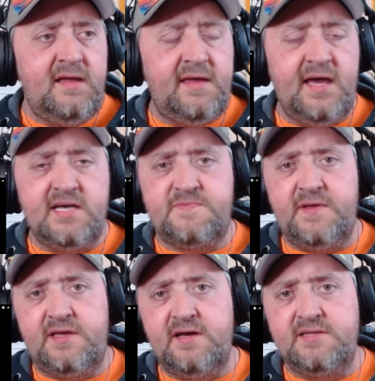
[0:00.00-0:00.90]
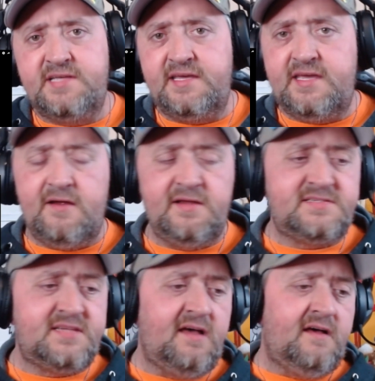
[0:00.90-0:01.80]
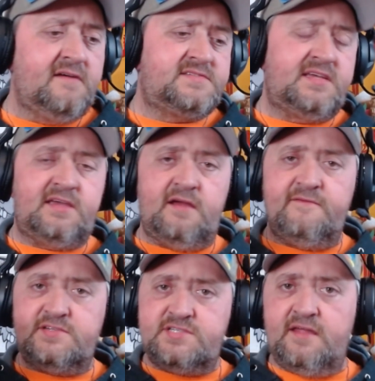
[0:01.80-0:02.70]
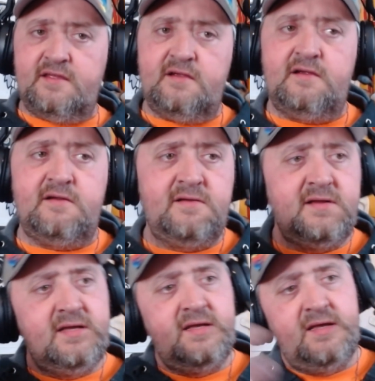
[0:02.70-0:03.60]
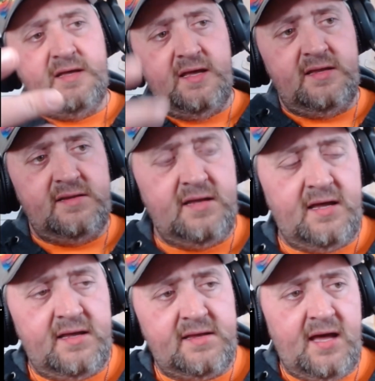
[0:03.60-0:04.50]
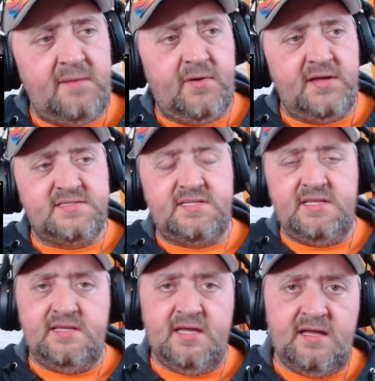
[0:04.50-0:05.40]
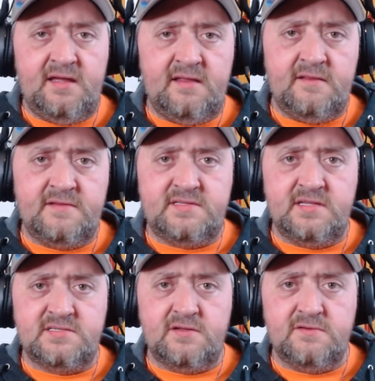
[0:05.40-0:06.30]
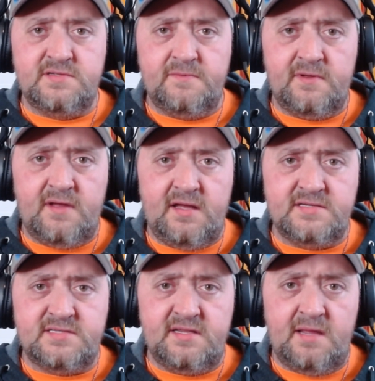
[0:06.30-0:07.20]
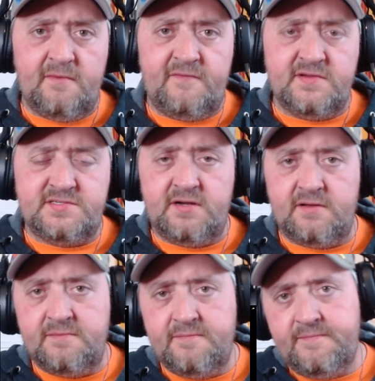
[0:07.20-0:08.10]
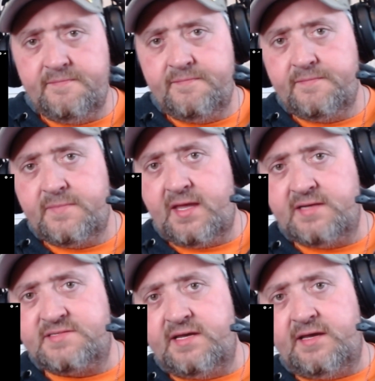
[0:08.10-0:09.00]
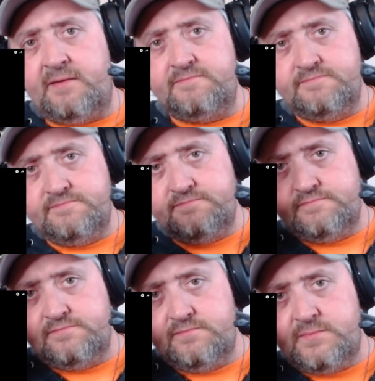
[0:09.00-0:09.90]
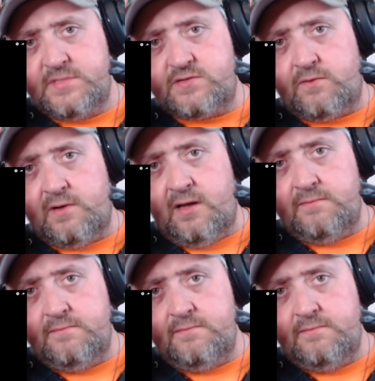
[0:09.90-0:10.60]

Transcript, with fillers: You guys be good. Take care of yourselves. Take care of each other. And uh, God bless the, uh, the, the souls that we lost on the Edmund Fitzgerald. Guys, take care. Scroll